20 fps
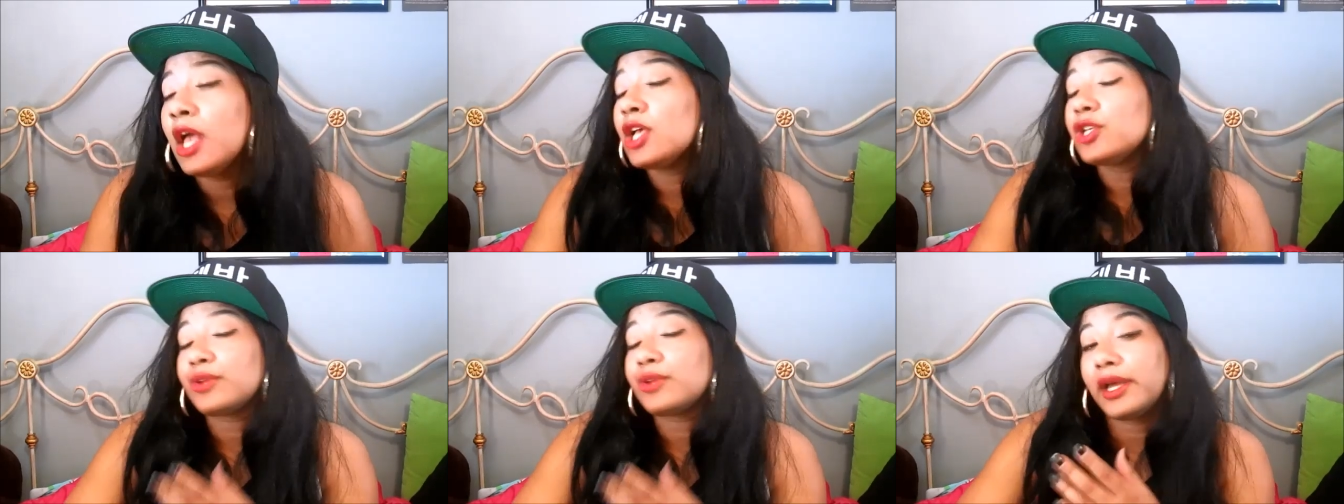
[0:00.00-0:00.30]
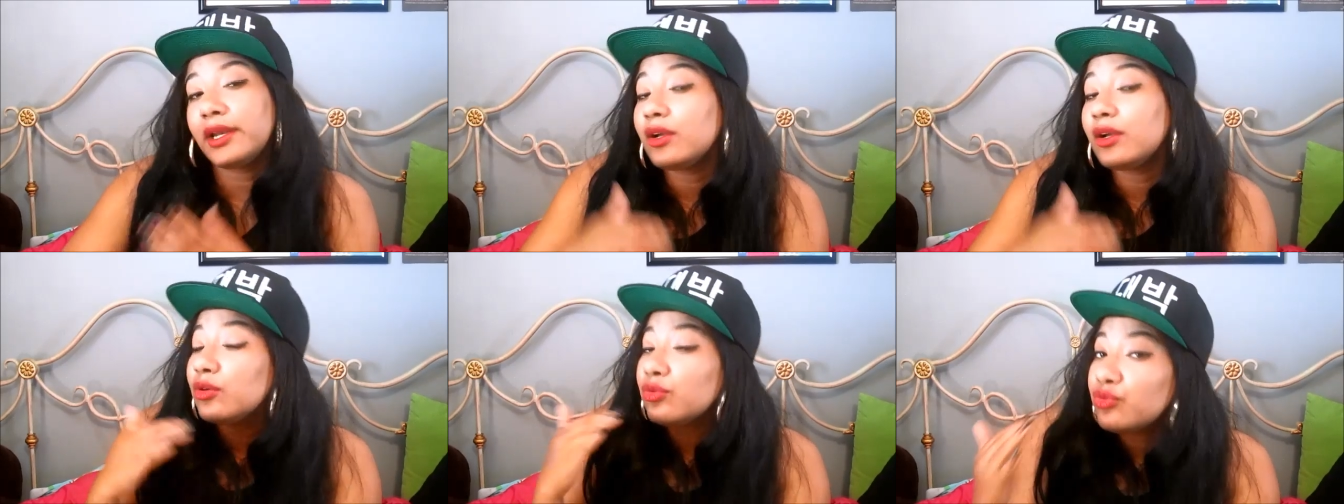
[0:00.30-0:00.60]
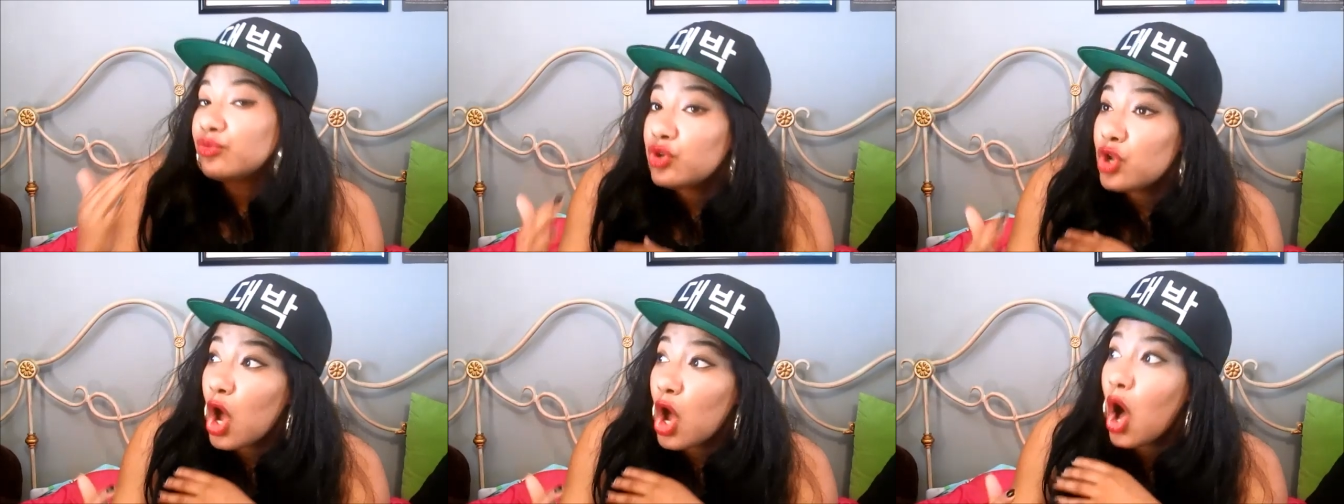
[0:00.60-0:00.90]
so I don't
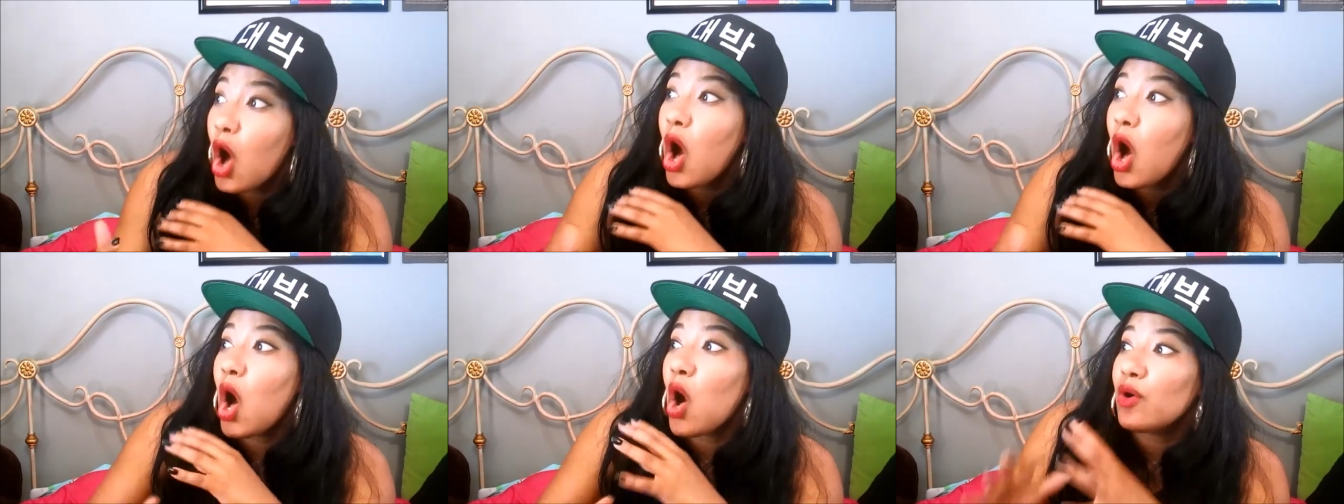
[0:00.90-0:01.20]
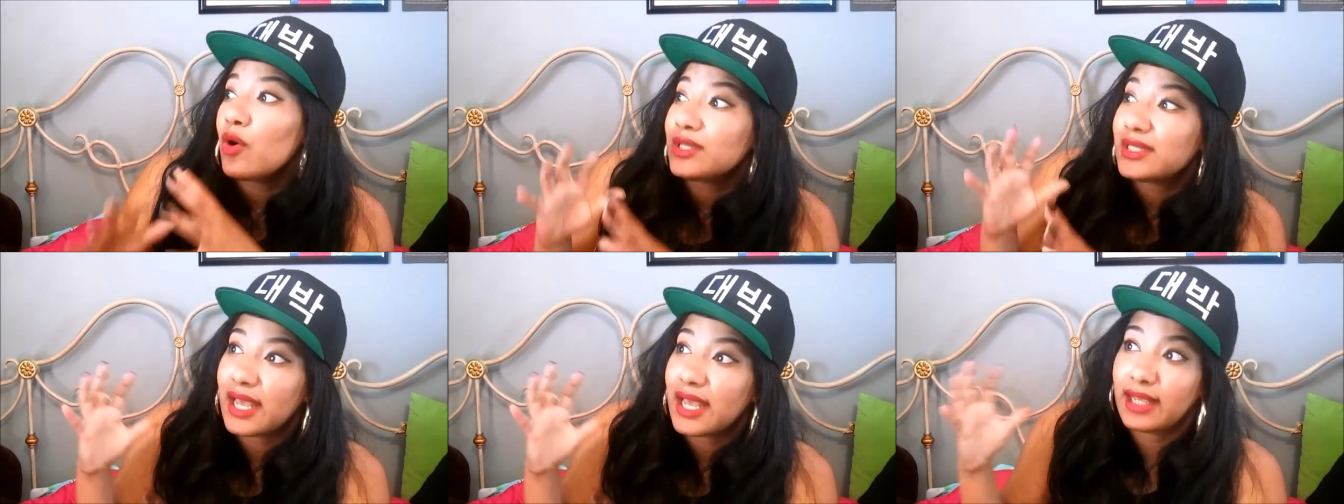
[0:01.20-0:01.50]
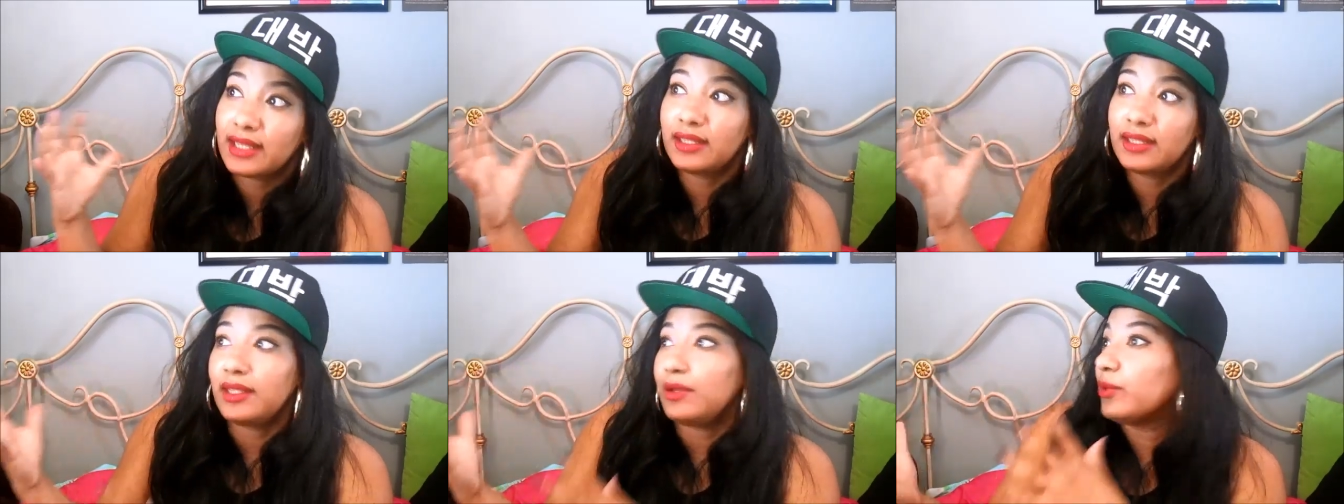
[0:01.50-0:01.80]
know
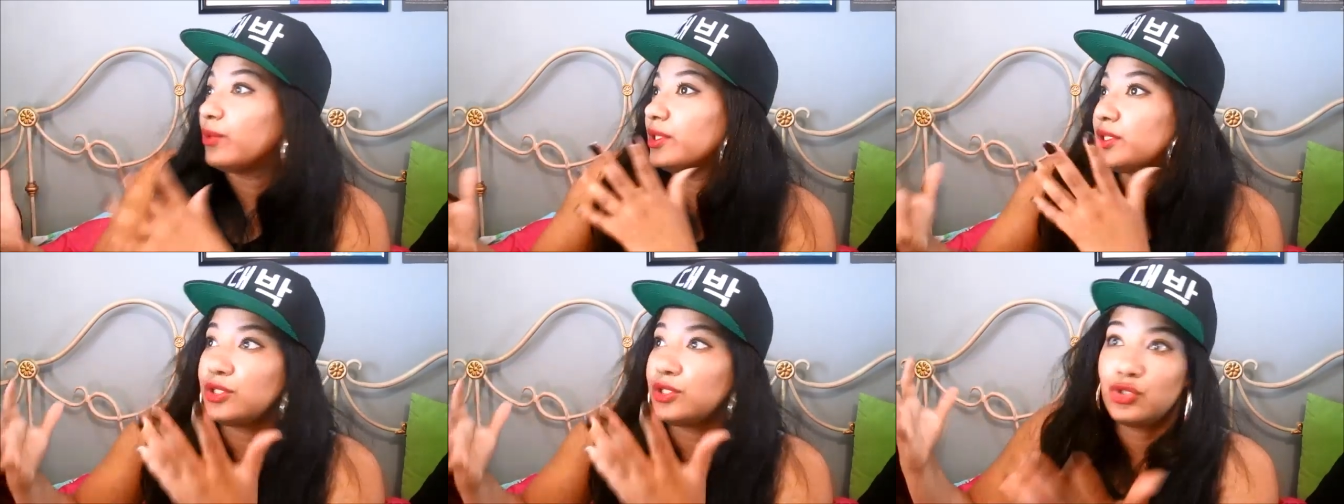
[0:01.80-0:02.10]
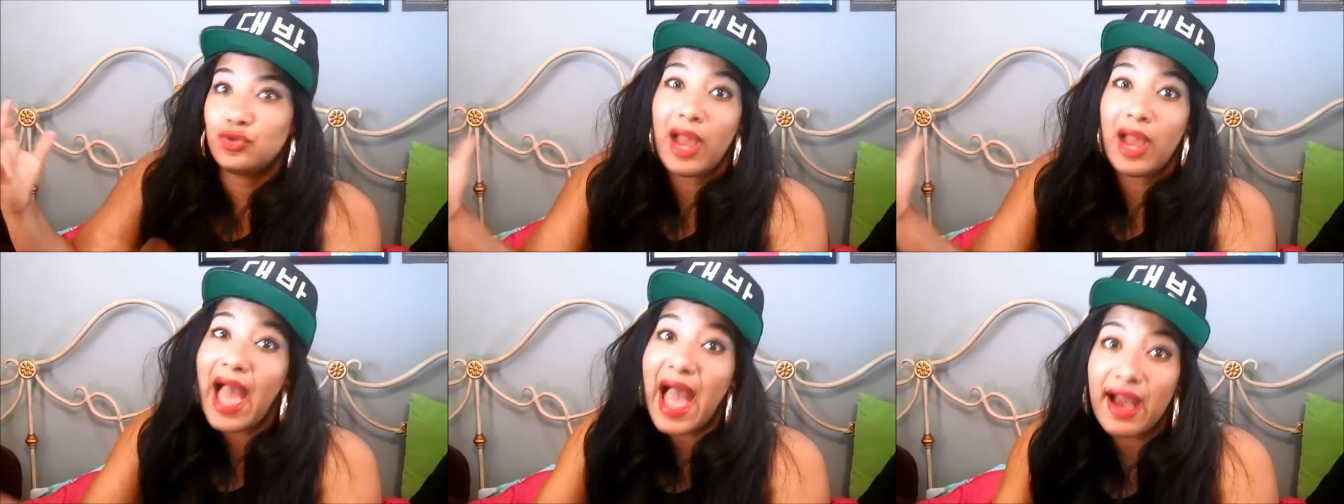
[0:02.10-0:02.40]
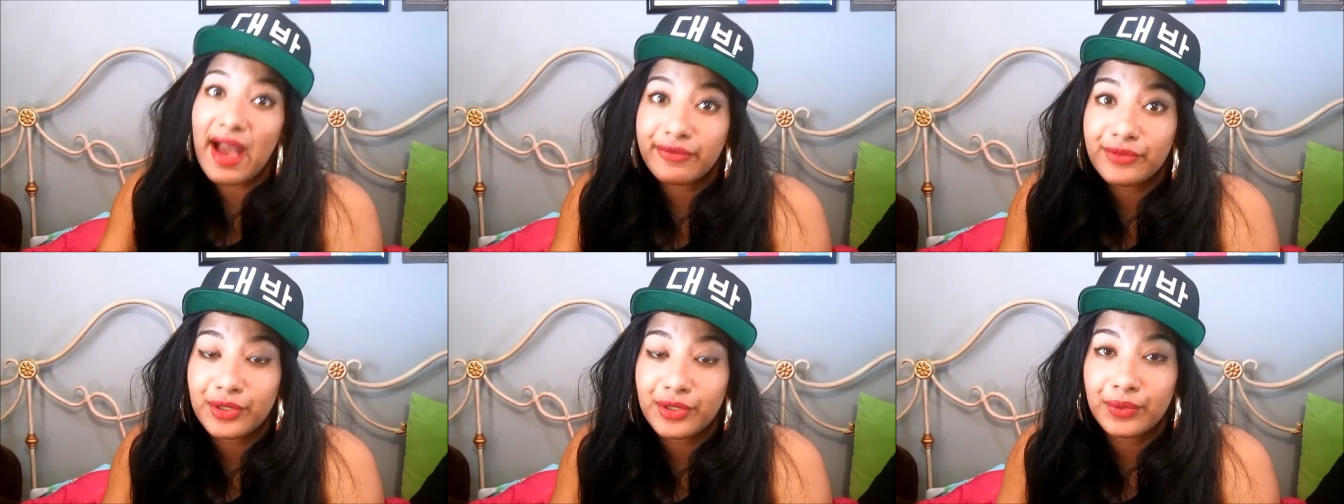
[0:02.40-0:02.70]
exactly what to do
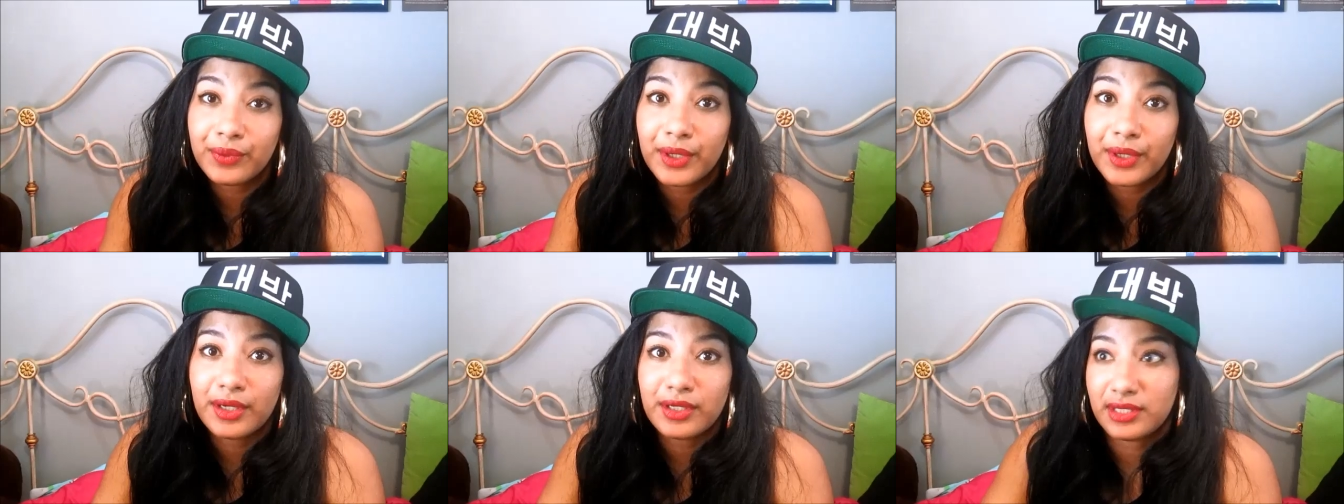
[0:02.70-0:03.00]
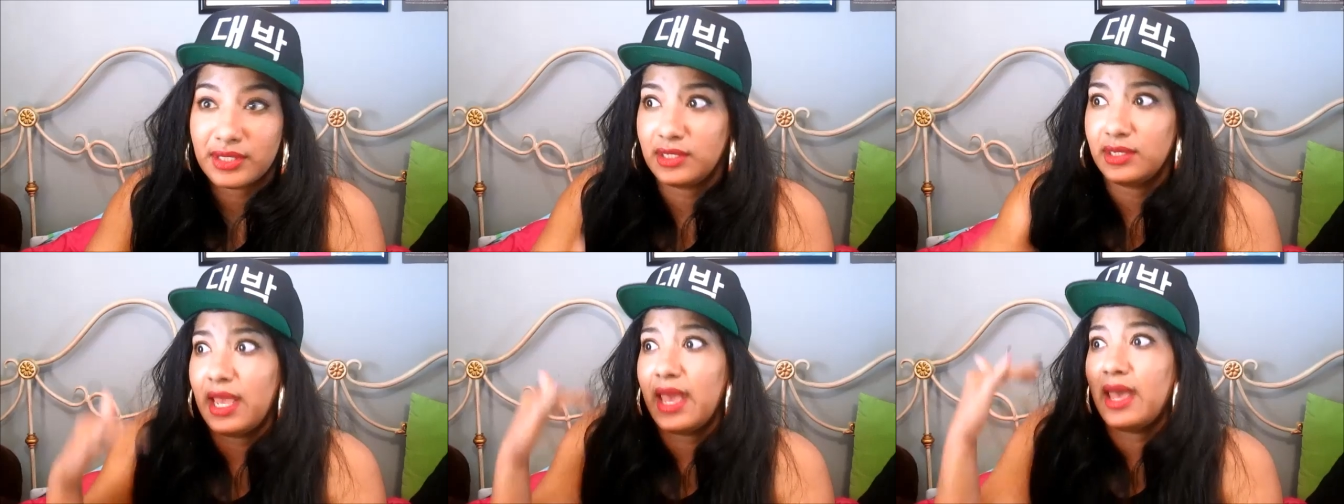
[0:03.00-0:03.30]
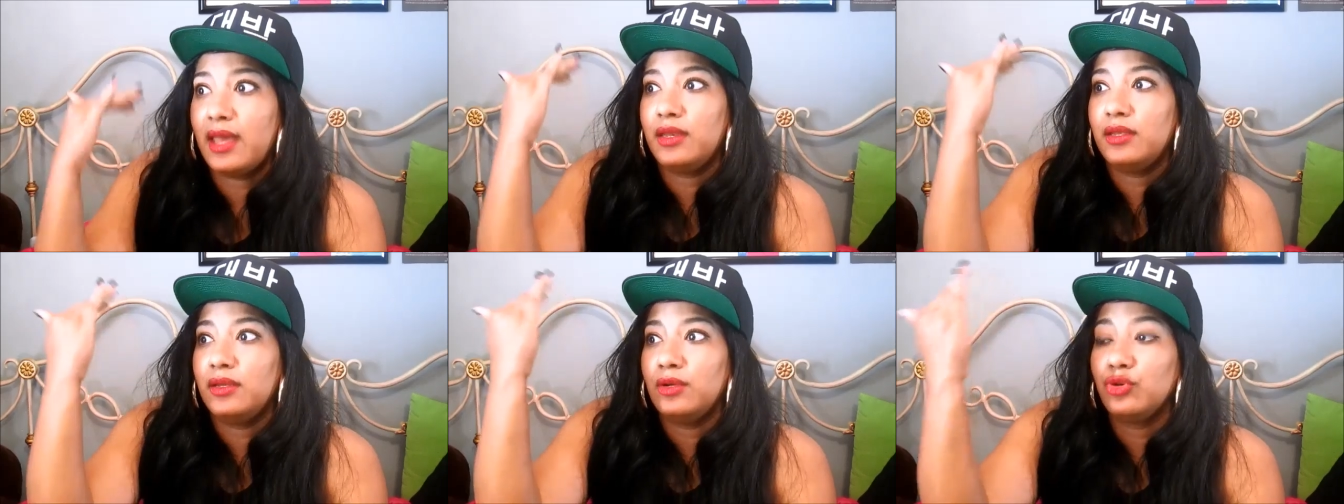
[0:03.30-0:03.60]
afterwards and
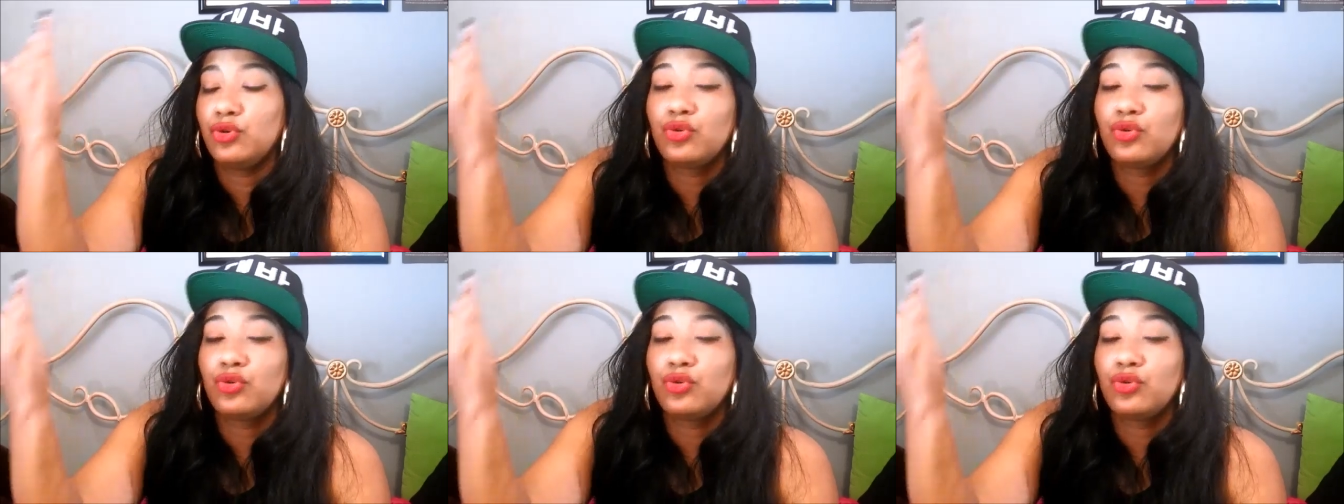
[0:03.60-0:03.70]
how to